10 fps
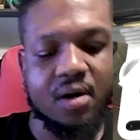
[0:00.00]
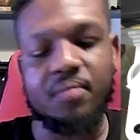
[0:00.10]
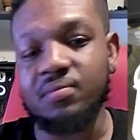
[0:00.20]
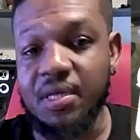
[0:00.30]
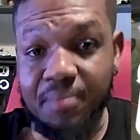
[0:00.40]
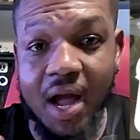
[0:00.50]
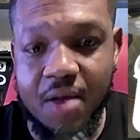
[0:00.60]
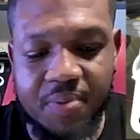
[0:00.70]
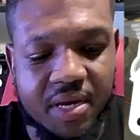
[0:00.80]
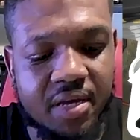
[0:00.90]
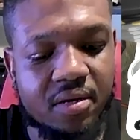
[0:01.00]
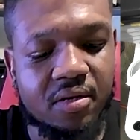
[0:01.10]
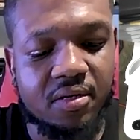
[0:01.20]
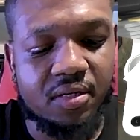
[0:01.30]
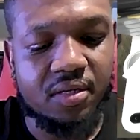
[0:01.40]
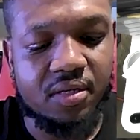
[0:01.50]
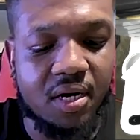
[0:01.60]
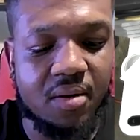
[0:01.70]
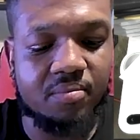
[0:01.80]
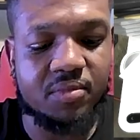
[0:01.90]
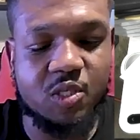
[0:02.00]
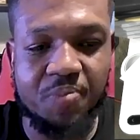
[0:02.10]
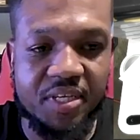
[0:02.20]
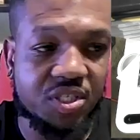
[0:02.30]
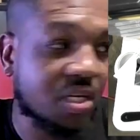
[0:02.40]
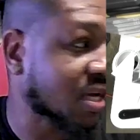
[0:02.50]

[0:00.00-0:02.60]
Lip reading: in my opinion. Especially,